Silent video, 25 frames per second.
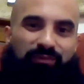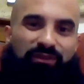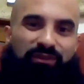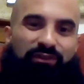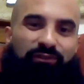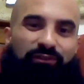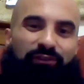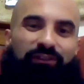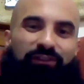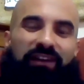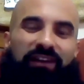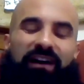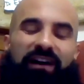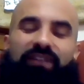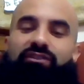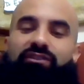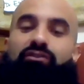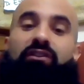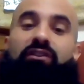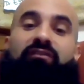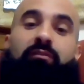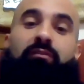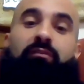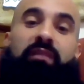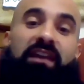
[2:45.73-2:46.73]
computer a lot, you
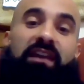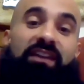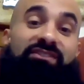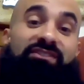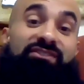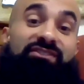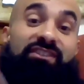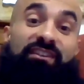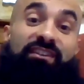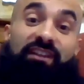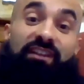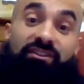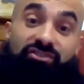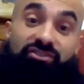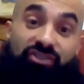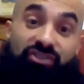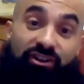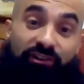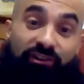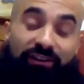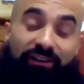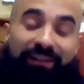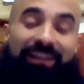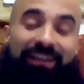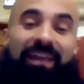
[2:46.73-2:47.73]
know, I have a PhD in
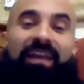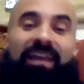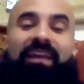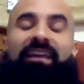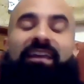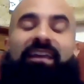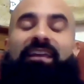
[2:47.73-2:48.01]
engineering,